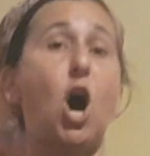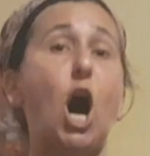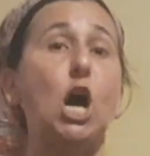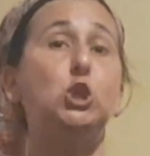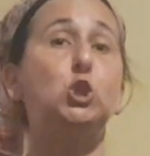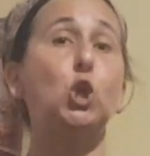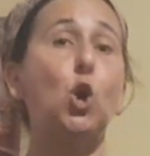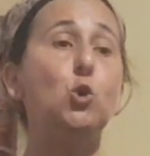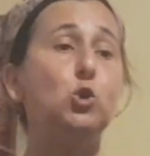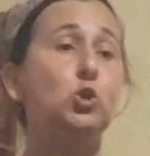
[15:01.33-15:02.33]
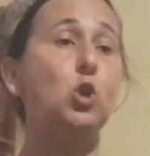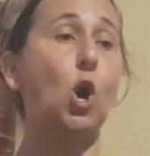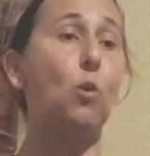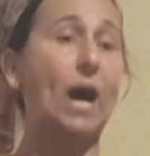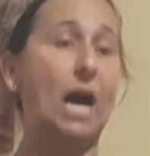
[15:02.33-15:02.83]
I don't
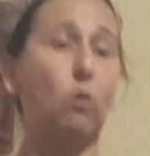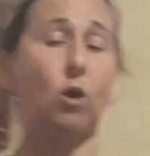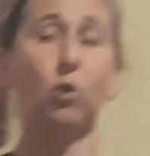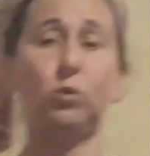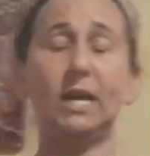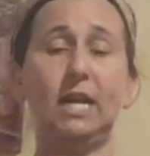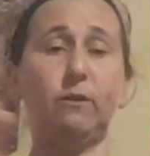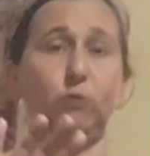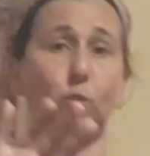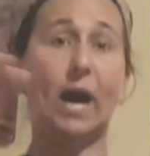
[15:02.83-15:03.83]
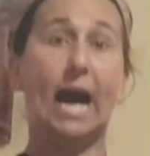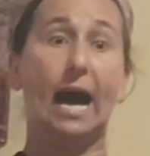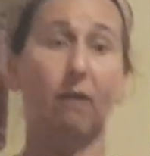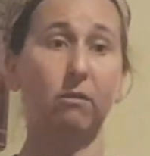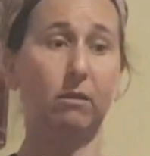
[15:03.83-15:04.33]
know how old any of you
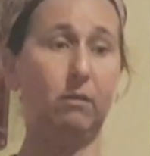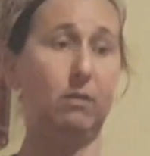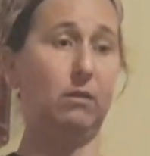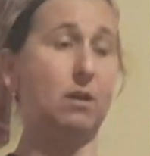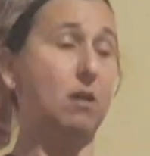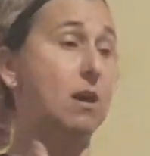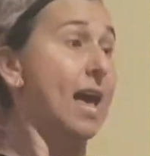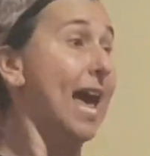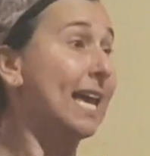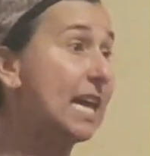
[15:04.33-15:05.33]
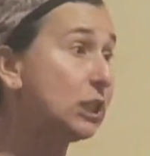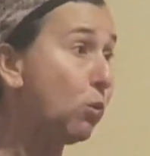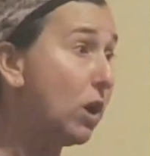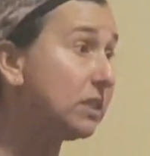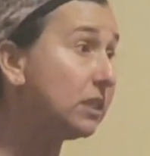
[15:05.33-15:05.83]
are. And guess
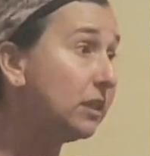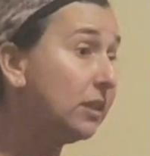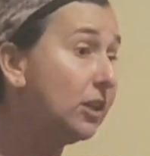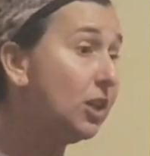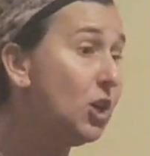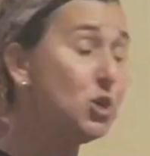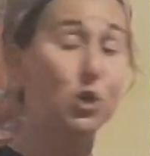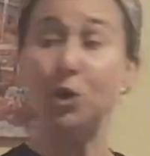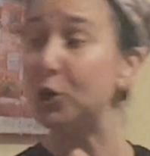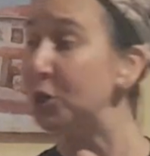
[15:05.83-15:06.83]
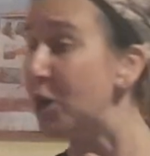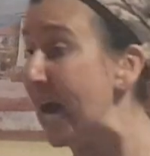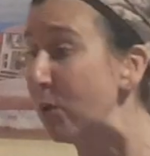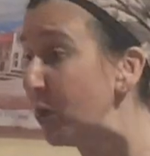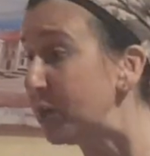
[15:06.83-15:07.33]
what? You're not going to know
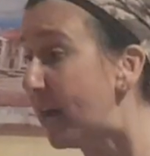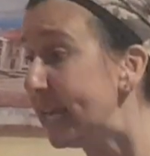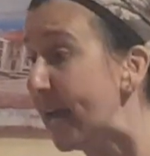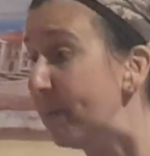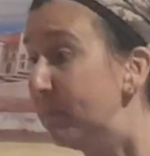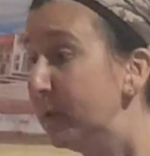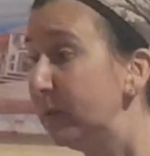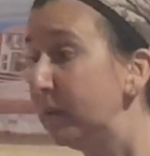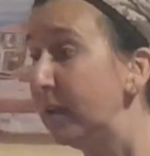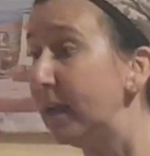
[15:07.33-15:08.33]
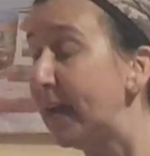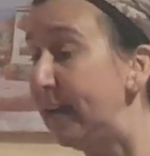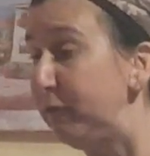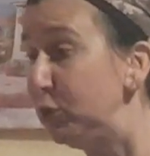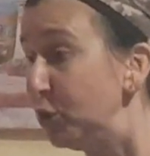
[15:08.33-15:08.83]
how old I am.
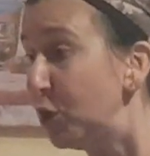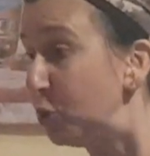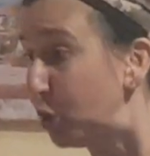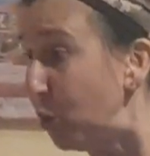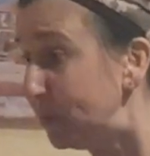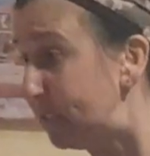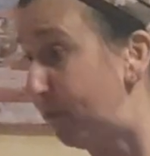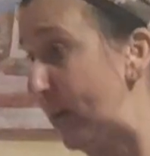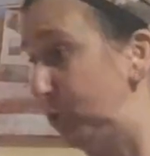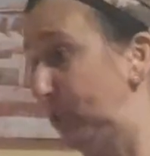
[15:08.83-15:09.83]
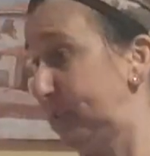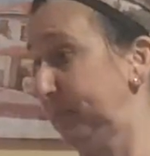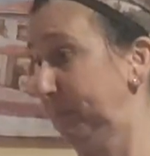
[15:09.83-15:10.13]
And if you do not, don't divulge it.